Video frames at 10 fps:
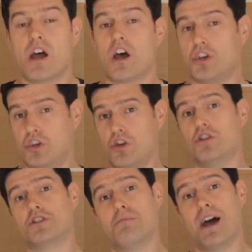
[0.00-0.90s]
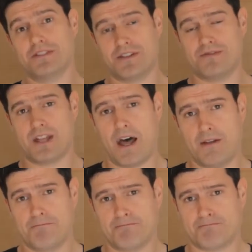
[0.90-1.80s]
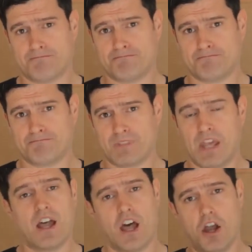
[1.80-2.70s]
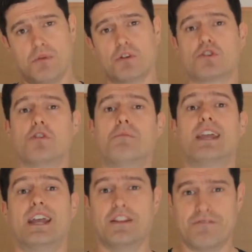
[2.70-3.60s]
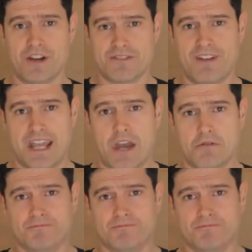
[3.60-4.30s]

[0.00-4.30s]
a huge amount of time. I hope you'll join me in the first video.